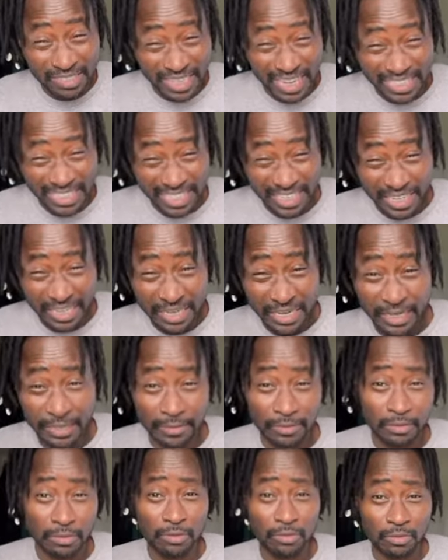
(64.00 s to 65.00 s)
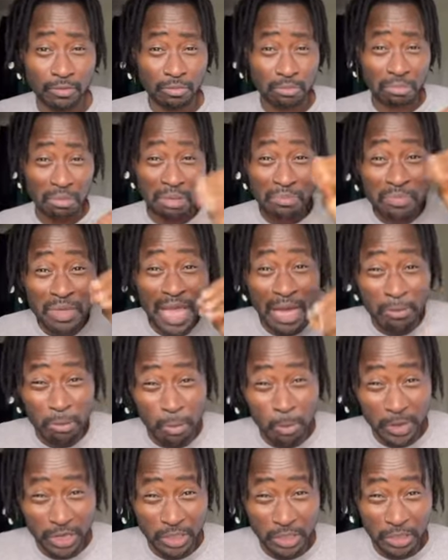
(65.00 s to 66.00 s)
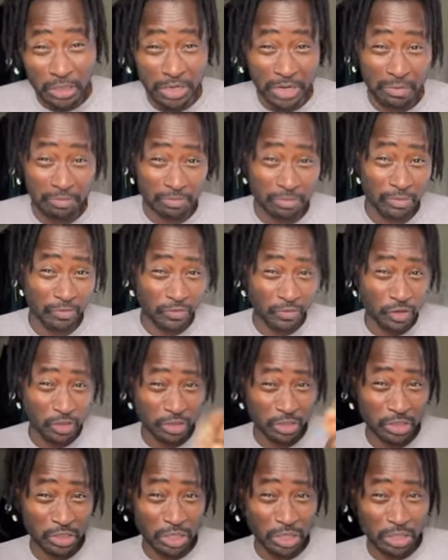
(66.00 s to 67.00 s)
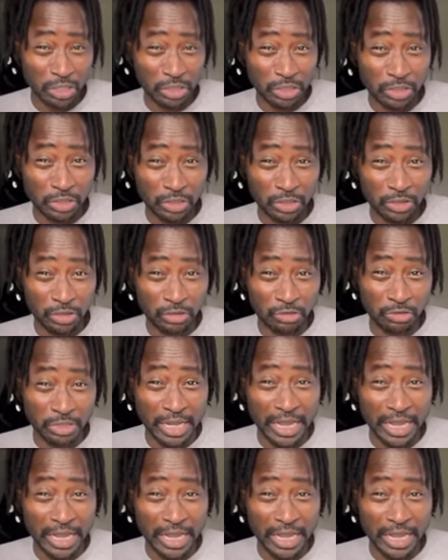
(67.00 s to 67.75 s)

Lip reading: mouth. But let us talk about this thing. If you people